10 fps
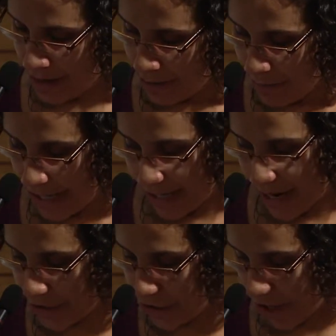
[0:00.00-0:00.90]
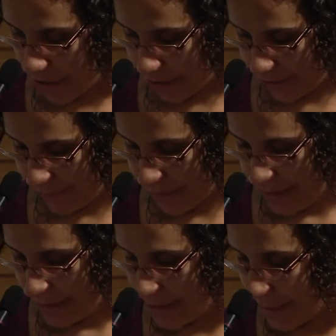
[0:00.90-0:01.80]
Being an educator,
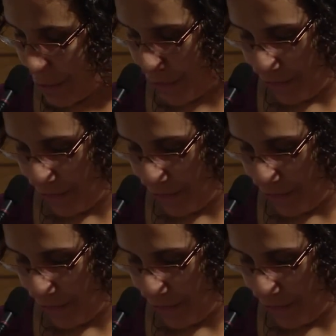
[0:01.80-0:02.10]
someone who